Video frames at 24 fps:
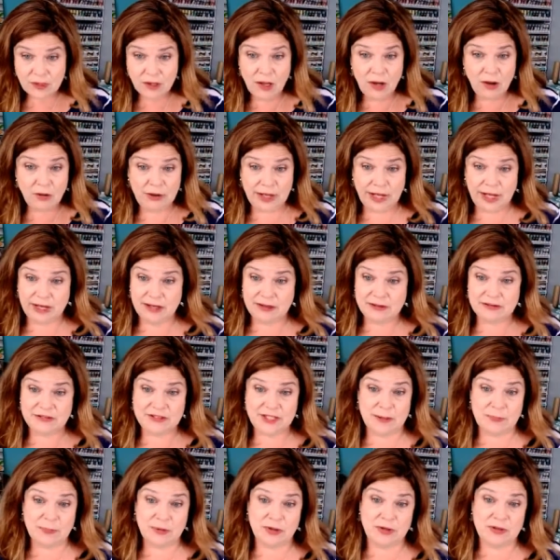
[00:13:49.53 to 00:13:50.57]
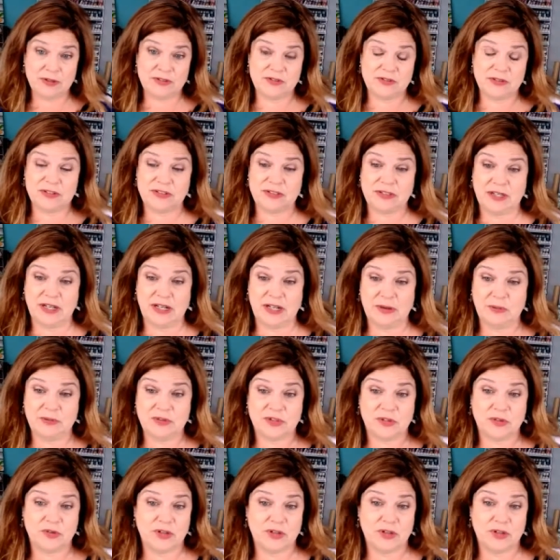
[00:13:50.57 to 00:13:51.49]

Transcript: Okay. Deborah just said I was a